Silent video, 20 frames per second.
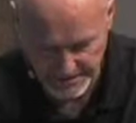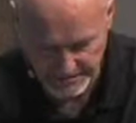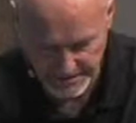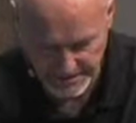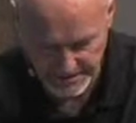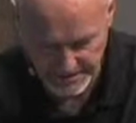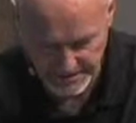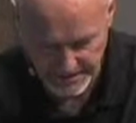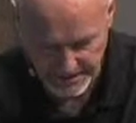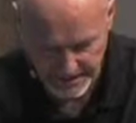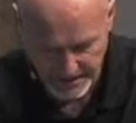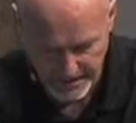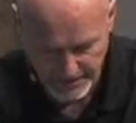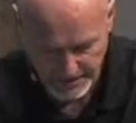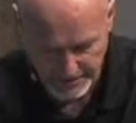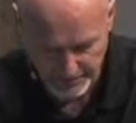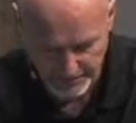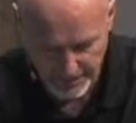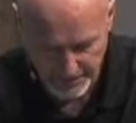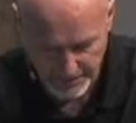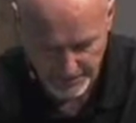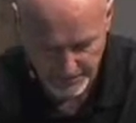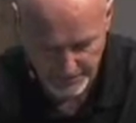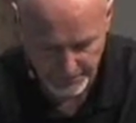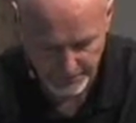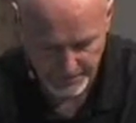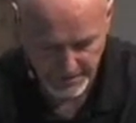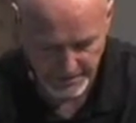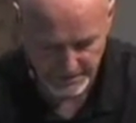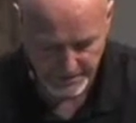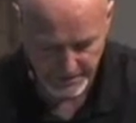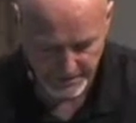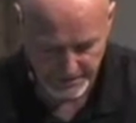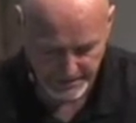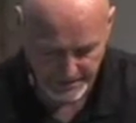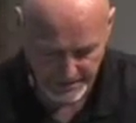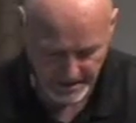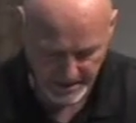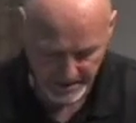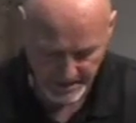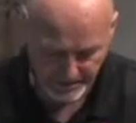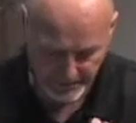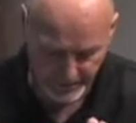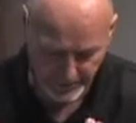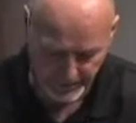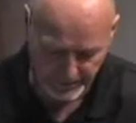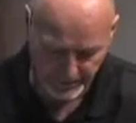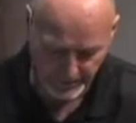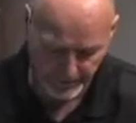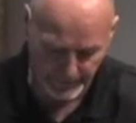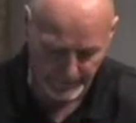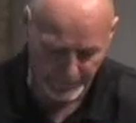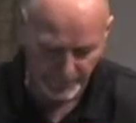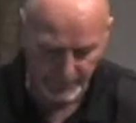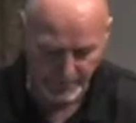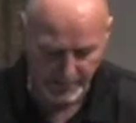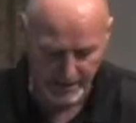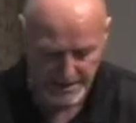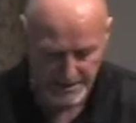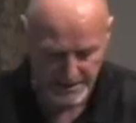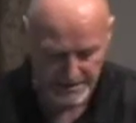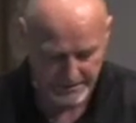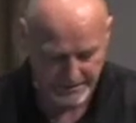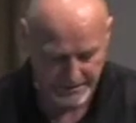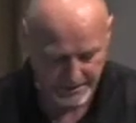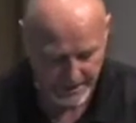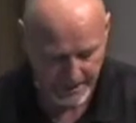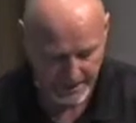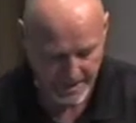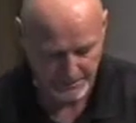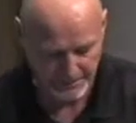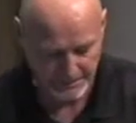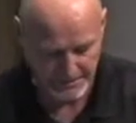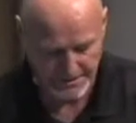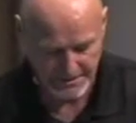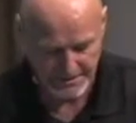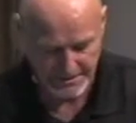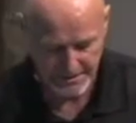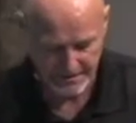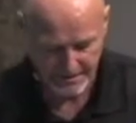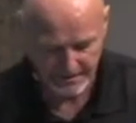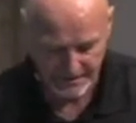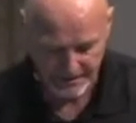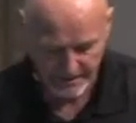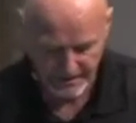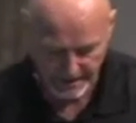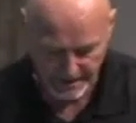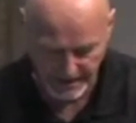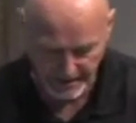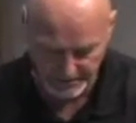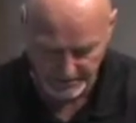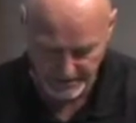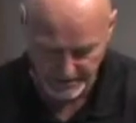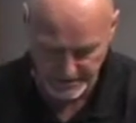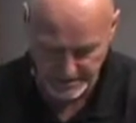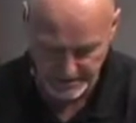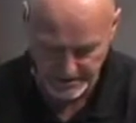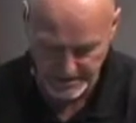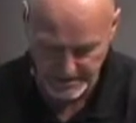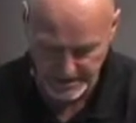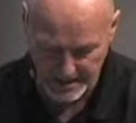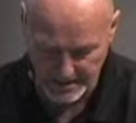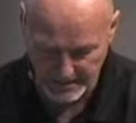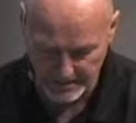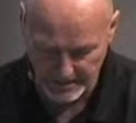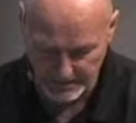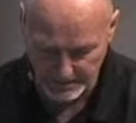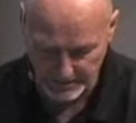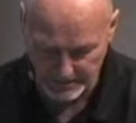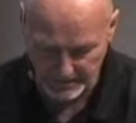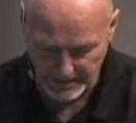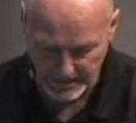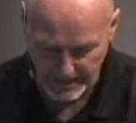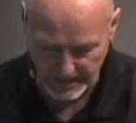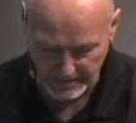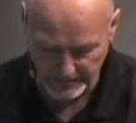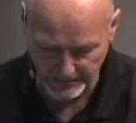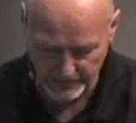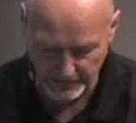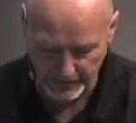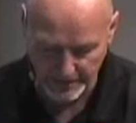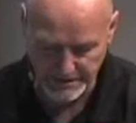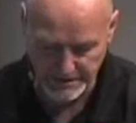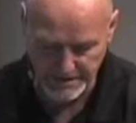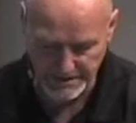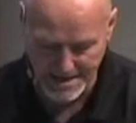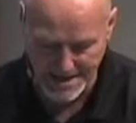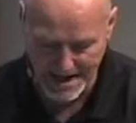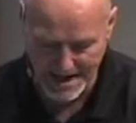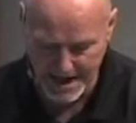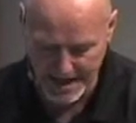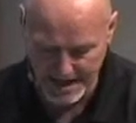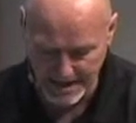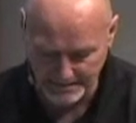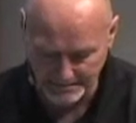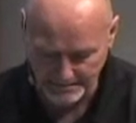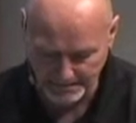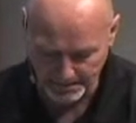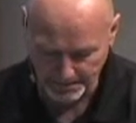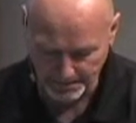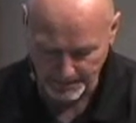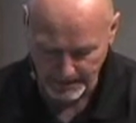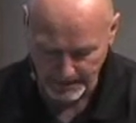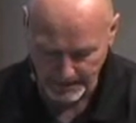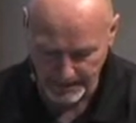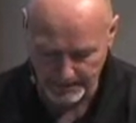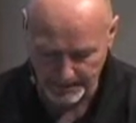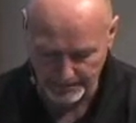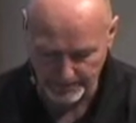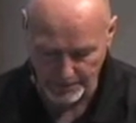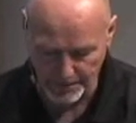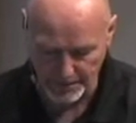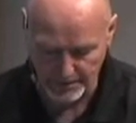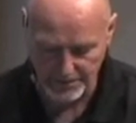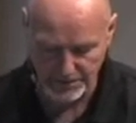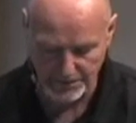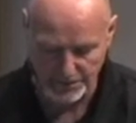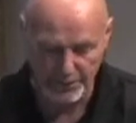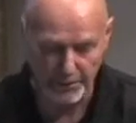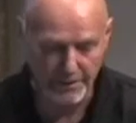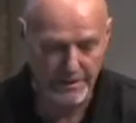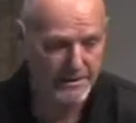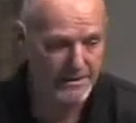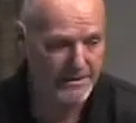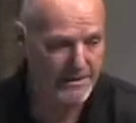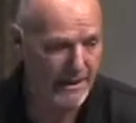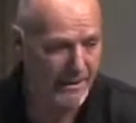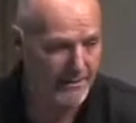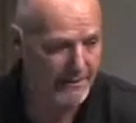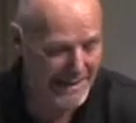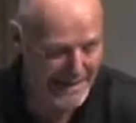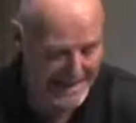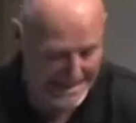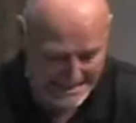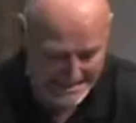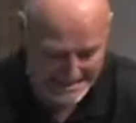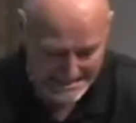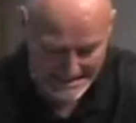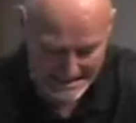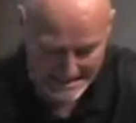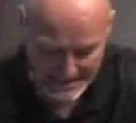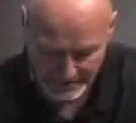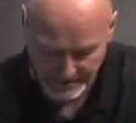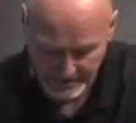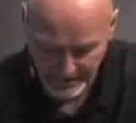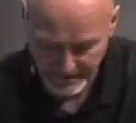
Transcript: but uh, to run through them, there's a, a beautiful progression that happens here uh, in verses 9 to 12. In verse 9, uh, Paul is quoting Psalm 18,